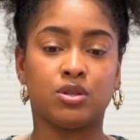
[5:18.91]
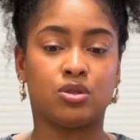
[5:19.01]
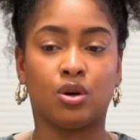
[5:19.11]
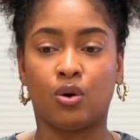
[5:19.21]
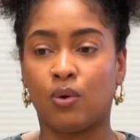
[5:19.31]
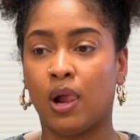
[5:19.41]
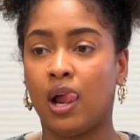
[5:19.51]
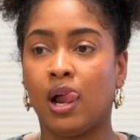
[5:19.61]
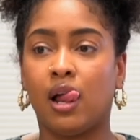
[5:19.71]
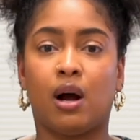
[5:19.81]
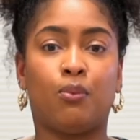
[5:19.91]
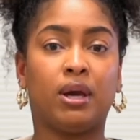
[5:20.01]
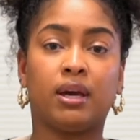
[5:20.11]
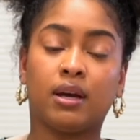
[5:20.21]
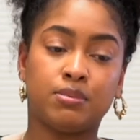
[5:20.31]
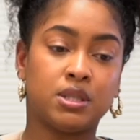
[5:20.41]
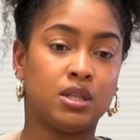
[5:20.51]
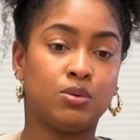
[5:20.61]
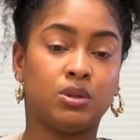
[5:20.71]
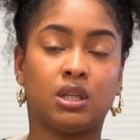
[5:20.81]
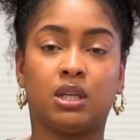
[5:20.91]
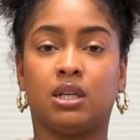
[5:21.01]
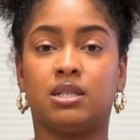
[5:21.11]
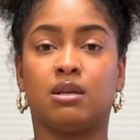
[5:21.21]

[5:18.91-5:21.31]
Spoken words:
So I'm waking up to deal with the kids,